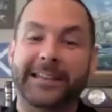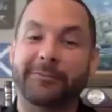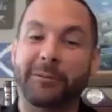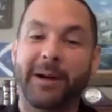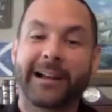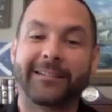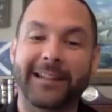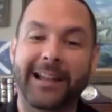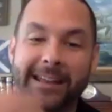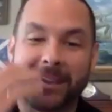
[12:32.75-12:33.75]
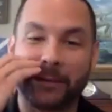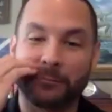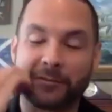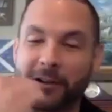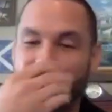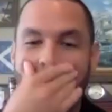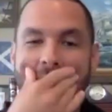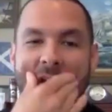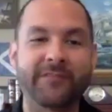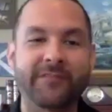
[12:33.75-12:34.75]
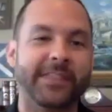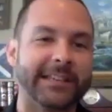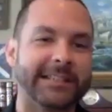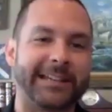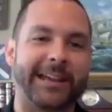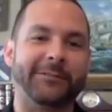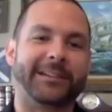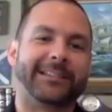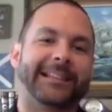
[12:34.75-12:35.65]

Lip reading: where Michael and I come from, right? Everything's a Coke.